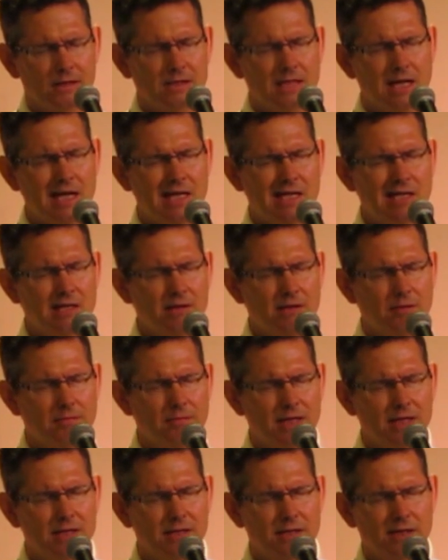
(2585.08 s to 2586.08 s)
taking
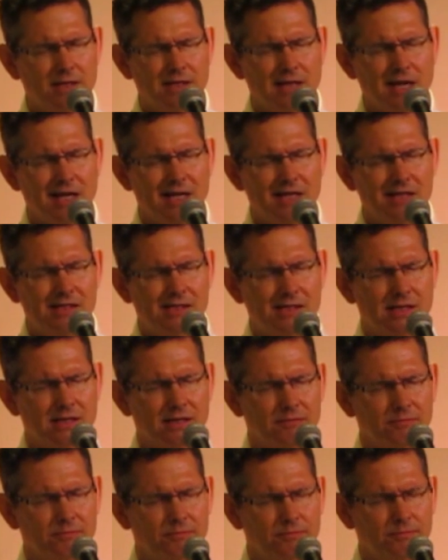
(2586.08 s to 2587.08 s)
them into taste
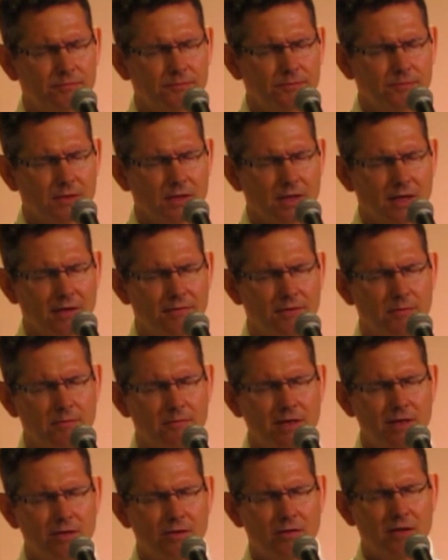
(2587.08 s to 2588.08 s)
of the
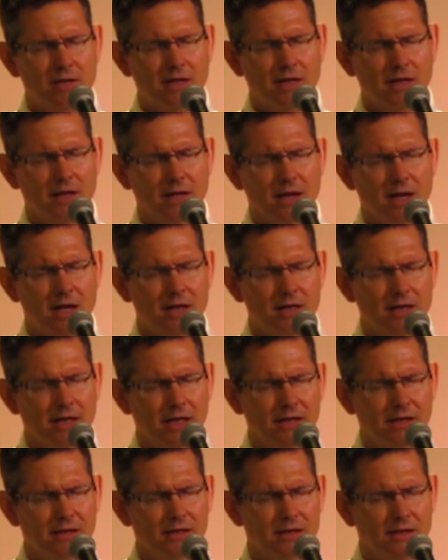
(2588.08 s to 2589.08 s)
milk and the
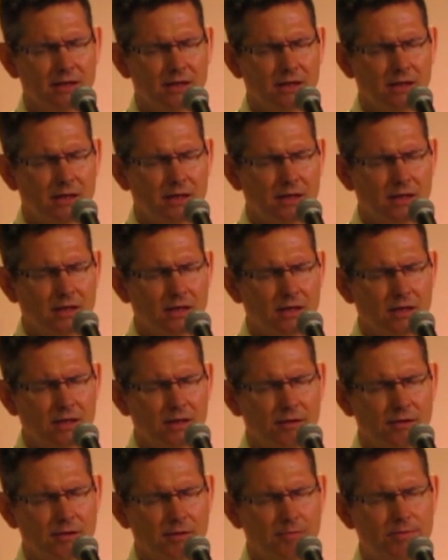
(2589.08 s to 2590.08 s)
honey,
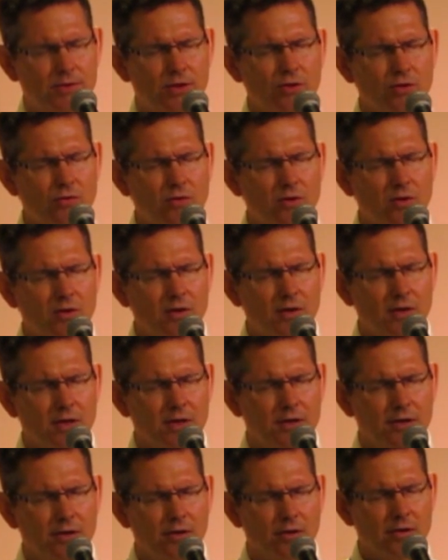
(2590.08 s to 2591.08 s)
the pure
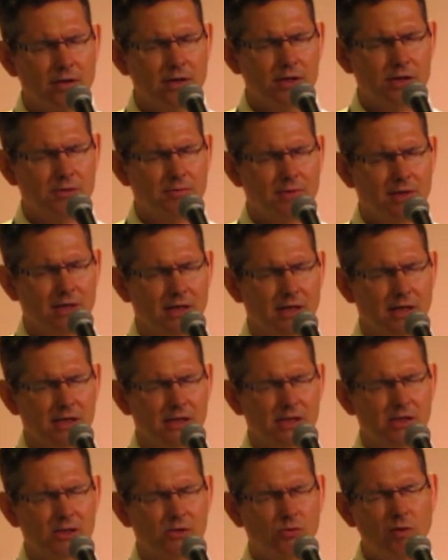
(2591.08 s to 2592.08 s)
nourishment
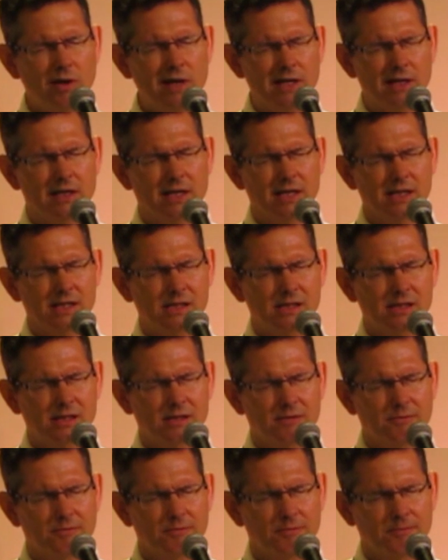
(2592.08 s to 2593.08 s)
and sweetness
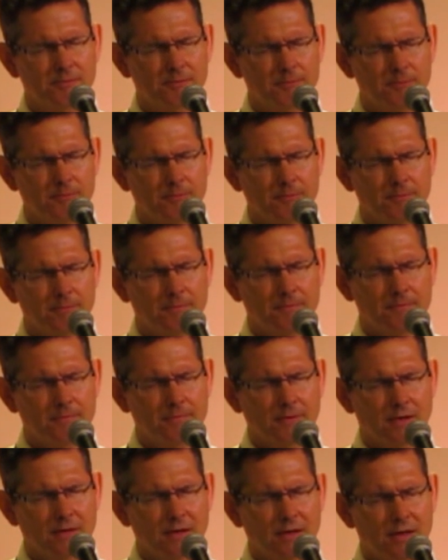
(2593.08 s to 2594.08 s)

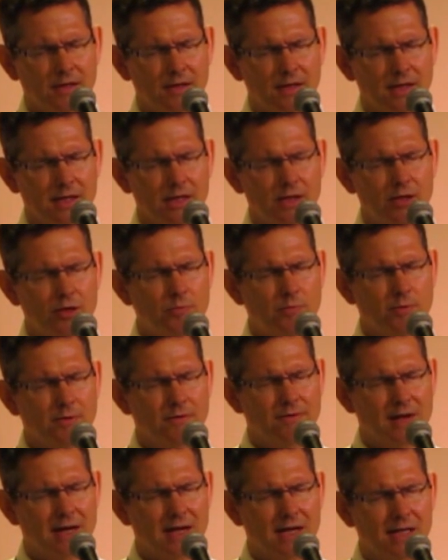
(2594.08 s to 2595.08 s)
that you
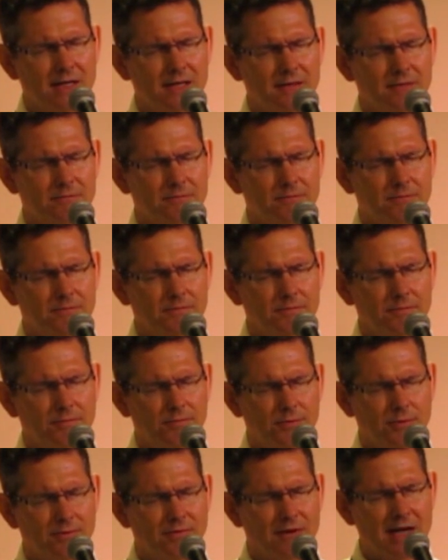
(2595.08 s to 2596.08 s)

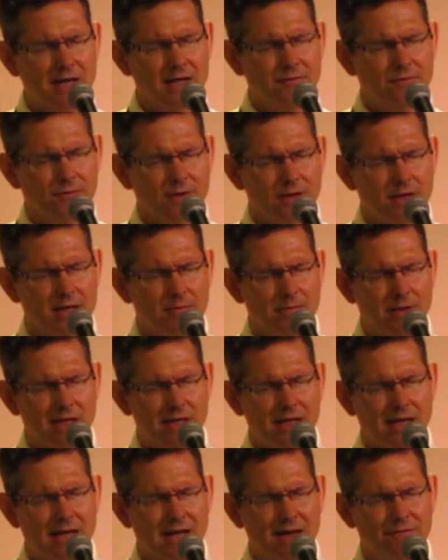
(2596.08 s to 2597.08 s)
provided for them
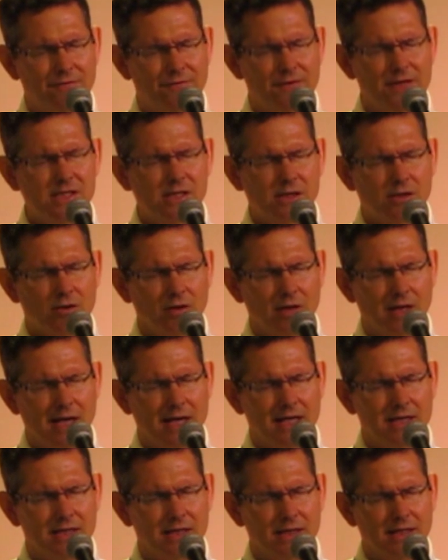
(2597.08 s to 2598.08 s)
in that physical
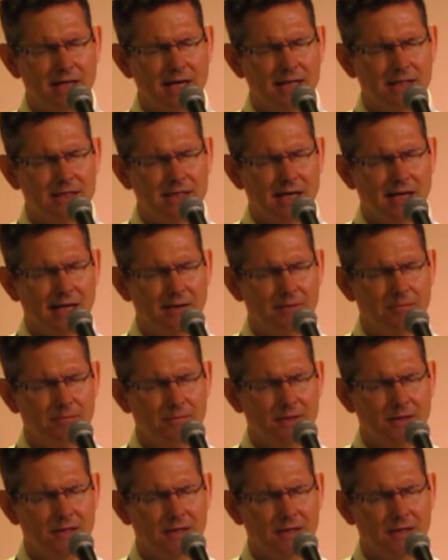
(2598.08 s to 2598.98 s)
land at that time.